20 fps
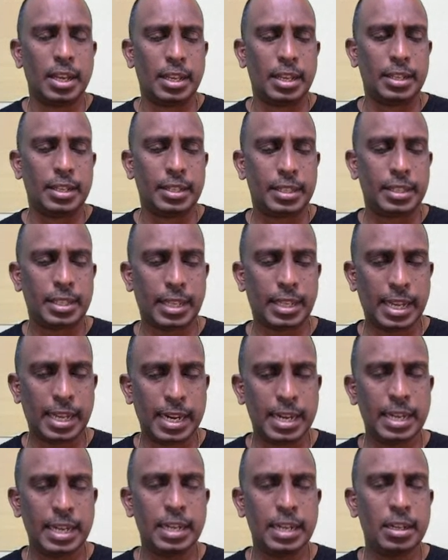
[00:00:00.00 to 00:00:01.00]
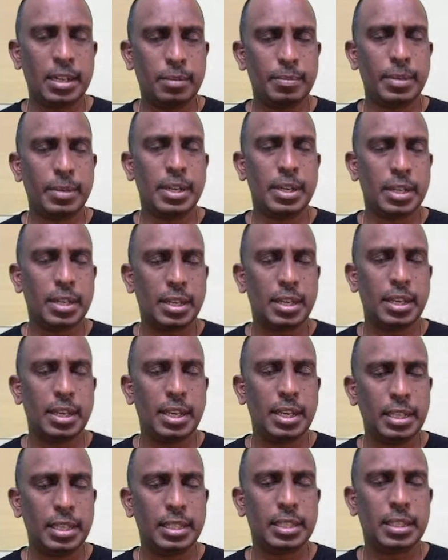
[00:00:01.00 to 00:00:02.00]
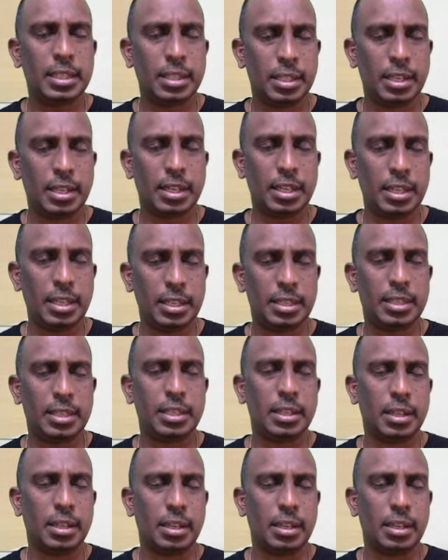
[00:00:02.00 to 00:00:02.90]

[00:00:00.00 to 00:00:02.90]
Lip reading: Secondary treatment is, that is,